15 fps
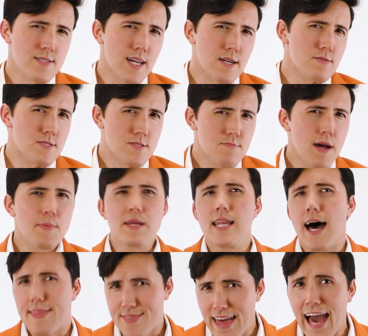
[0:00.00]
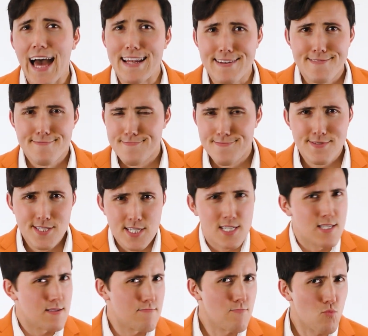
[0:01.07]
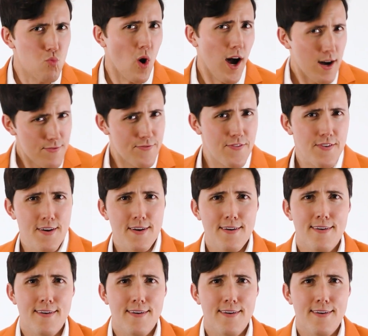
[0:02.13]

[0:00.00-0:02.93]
Okay, so maybe not that rough,